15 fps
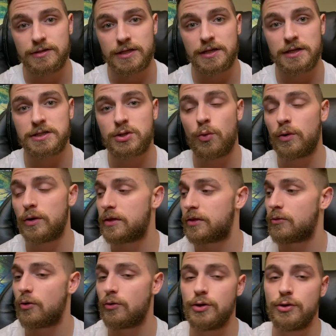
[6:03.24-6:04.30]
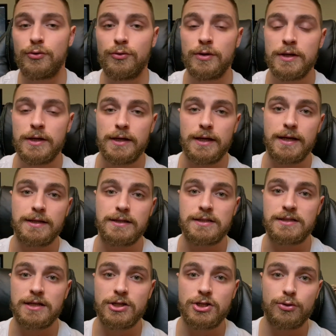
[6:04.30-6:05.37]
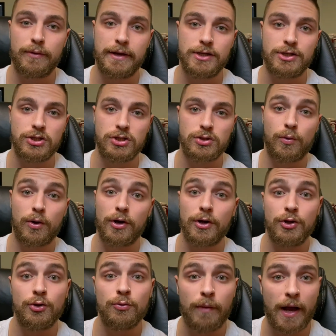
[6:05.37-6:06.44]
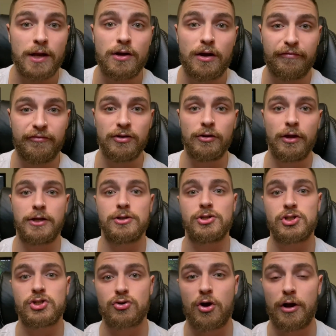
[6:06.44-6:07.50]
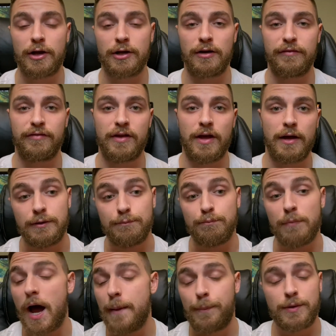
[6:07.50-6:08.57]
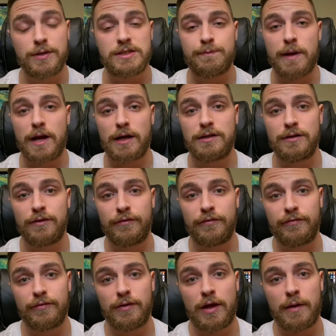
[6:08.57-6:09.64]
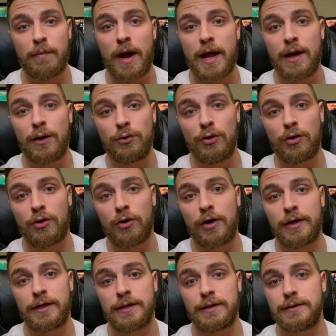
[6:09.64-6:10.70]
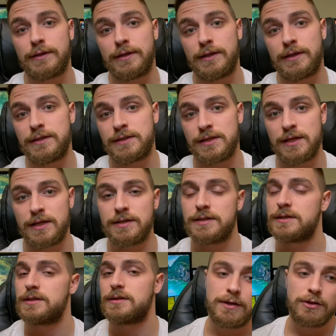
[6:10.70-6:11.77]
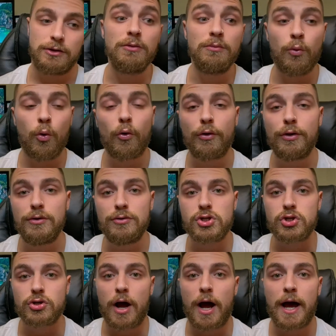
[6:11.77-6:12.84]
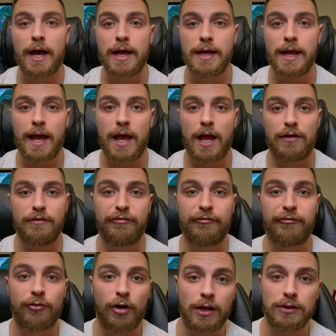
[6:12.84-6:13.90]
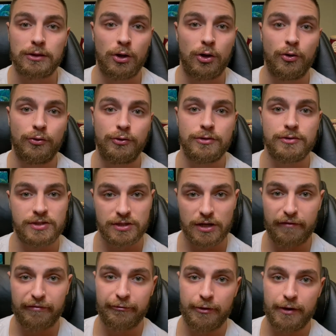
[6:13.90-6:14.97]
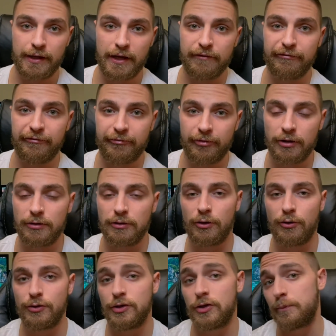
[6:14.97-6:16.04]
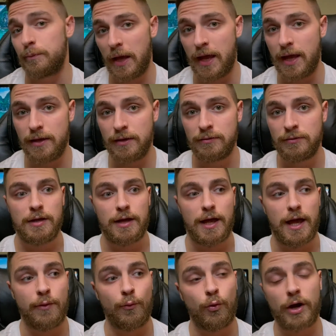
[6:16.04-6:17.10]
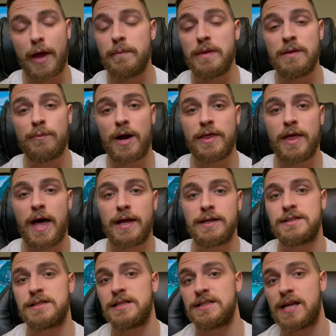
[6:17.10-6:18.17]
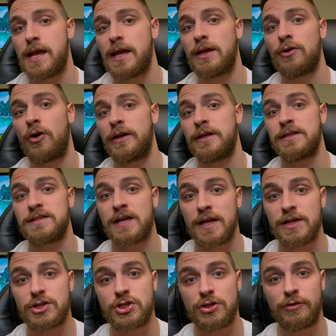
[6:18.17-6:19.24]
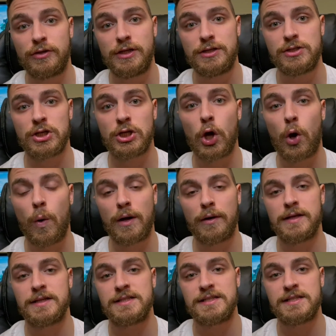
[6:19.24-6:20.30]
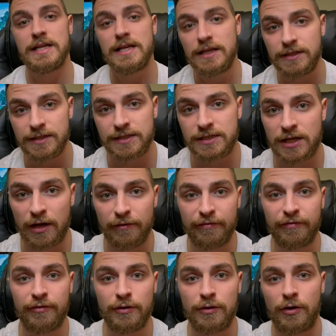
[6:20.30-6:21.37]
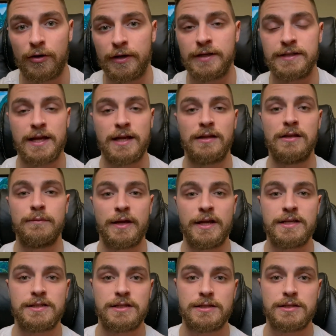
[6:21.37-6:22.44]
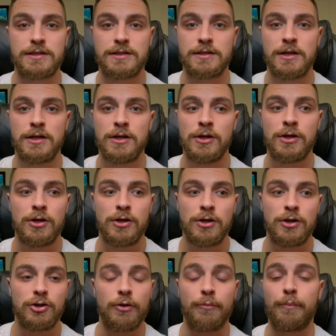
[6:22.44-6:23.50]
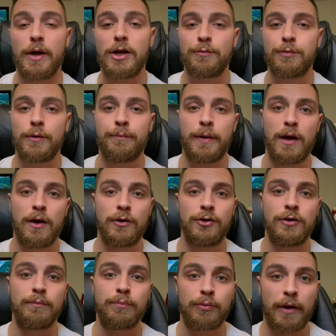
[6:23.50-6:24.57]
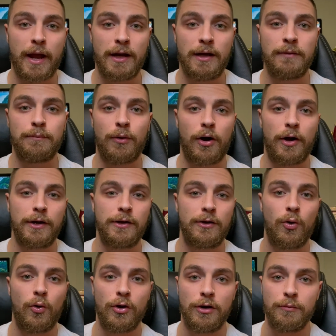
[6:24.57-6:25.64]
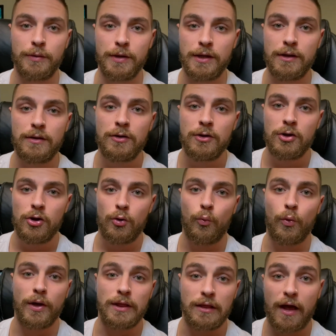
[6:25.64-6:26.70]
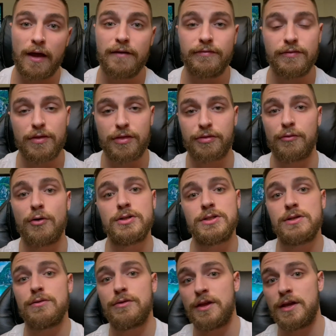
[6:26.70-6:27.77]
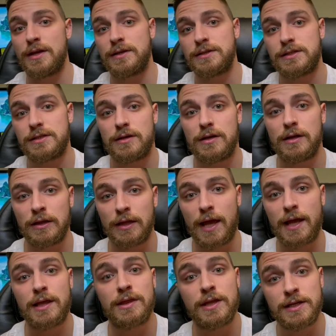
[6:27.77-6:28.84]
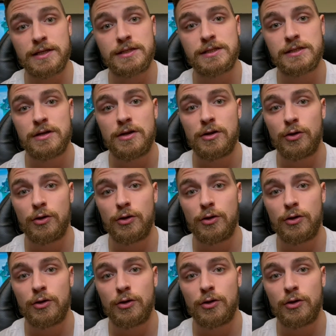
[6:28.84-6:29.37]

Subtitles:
and it's going to throw you into situations where you might not feel like you're strong enough yet. My perspective and my outlook on it is this. The more you try and front load your suffering and front load your pain, and what I mean by that is to take it on intentionally, to go out and seek discomfort on a daily basis, the better prepared your brain and body are going to be when life throws you things like this